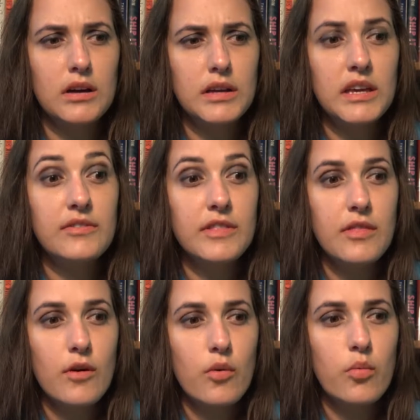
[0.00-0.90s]
even
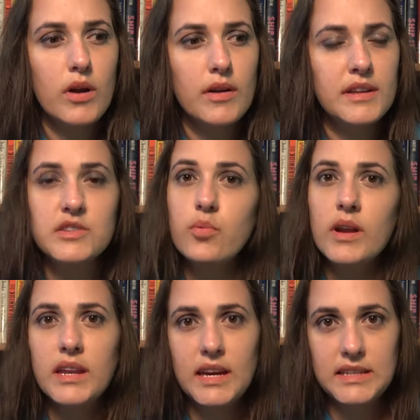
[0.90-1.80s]
though we're in
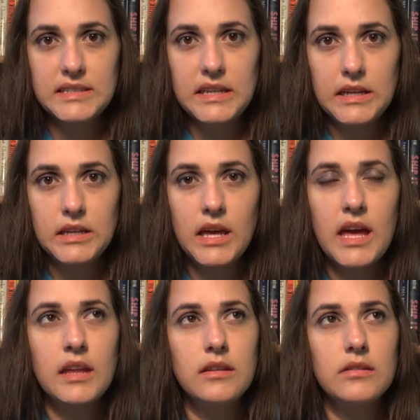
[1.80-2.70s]
2019
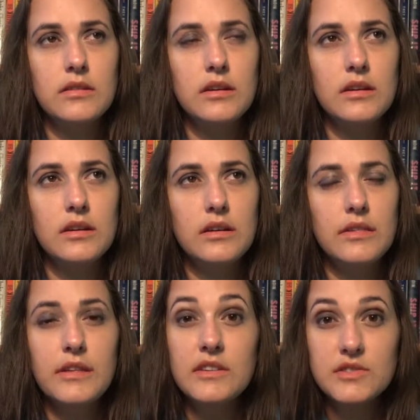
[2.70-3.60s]
and
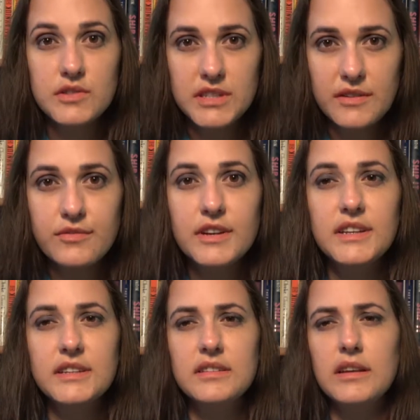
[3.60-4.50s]
things are
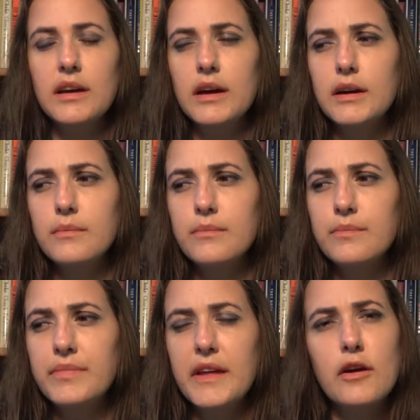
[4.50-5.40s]
different,
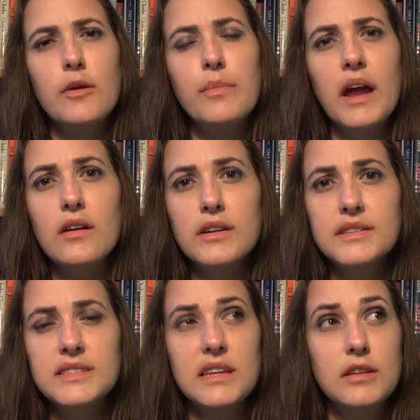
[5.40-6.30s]
there are
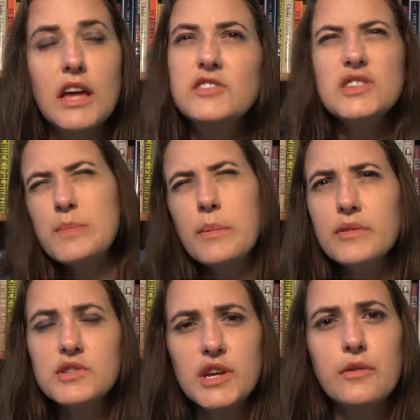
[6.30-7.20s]
parents and just
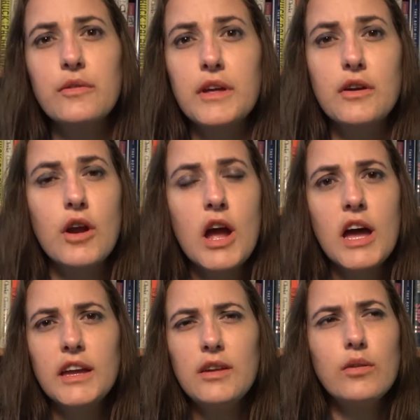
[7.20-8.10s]
people in general that are,
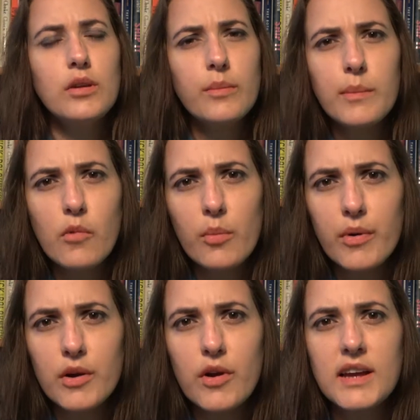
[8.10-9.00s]
you know, a little bit more
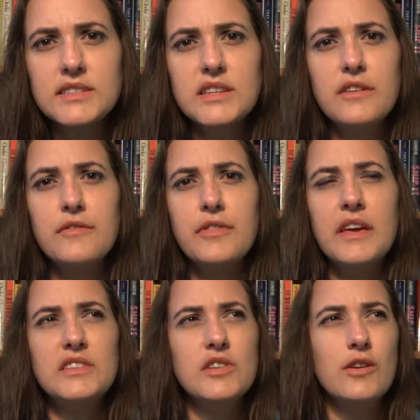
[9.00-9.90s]
progressive.
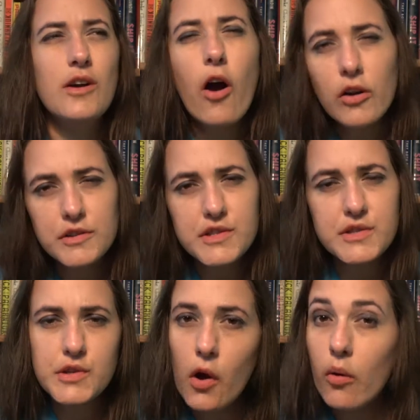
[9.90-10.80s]
Things aren't
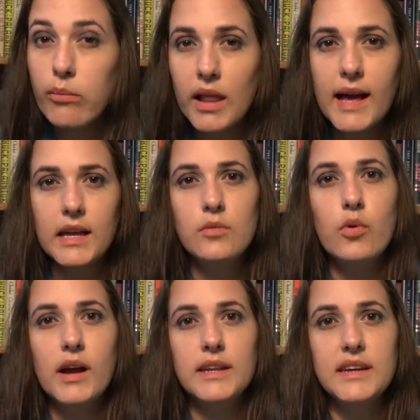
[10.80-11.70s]
so black and
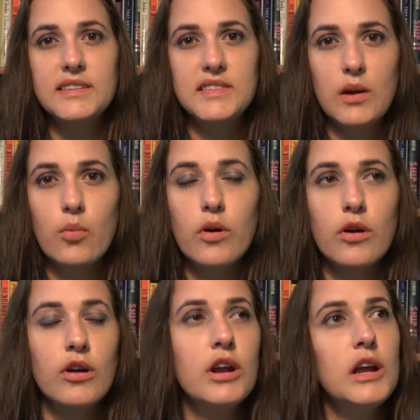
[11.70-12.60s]
white as they
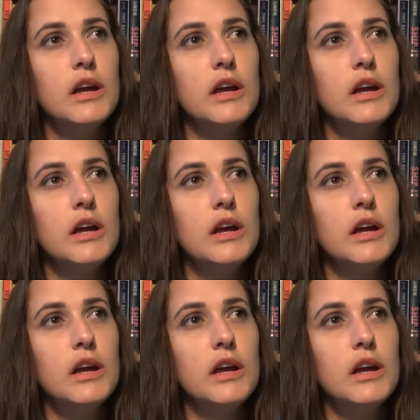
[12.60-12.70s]
were,